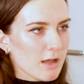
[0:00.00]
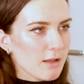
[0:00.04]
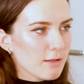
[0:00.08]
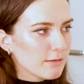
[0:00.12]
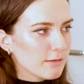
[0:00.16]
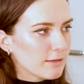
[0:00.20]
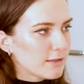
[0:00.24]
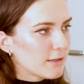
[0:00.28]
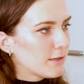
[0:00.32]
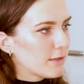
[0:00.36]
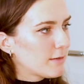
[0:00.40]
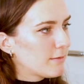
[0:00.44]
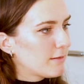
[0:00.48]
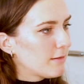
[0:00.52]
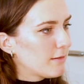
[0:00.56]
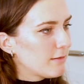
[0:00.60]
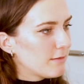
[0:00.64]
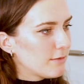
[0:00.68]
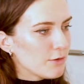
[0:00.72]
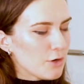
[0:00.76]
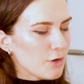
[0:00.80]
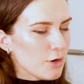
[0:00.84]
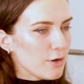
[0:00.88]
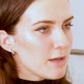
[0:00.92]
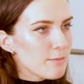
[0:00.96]
I'll,
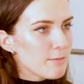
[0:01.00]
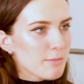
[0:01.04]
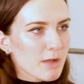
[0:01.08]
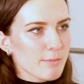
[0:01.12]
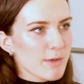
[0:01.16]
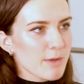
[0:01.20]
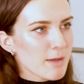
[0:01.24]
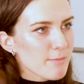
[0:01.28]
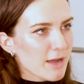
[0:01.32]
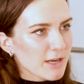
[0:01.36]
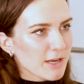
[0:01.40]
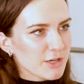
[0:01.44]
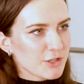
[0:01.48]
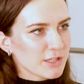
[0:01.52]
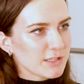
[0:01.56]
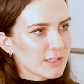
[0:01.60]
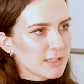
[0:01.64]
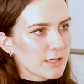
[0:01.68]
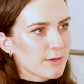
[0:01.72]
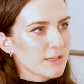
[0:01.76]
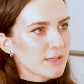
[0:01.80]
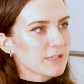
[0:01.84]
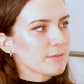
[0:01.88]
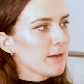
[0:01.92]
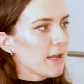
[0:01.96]
you know, email my managing
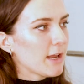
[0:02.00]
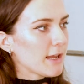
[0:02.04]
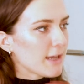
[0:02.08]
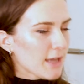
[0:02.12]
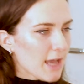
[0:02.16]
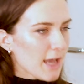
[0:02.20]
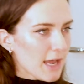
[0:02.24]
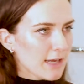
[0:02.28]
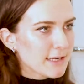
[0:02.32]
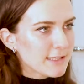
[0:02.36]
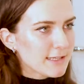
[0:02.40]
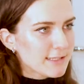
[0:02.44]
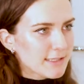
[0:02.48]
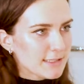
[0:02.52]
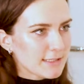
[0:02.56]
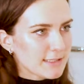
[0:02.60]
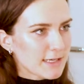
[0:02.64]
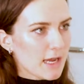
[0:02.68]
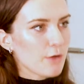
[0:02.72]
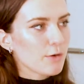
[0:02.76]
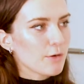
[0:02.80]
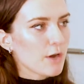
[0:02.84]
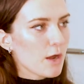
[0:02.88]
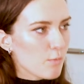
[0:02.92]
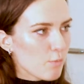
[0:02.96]
director, like, can I sit
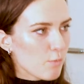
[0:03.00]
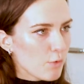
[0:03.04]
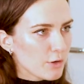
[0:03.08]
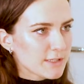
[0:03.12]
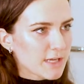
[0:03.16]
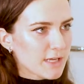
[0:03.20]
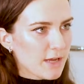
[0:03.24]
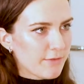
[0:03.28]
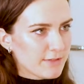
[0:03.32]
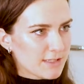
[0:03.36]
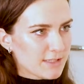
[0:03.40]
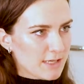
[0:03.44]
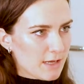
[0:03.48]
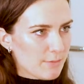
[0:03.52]
down? I want to have a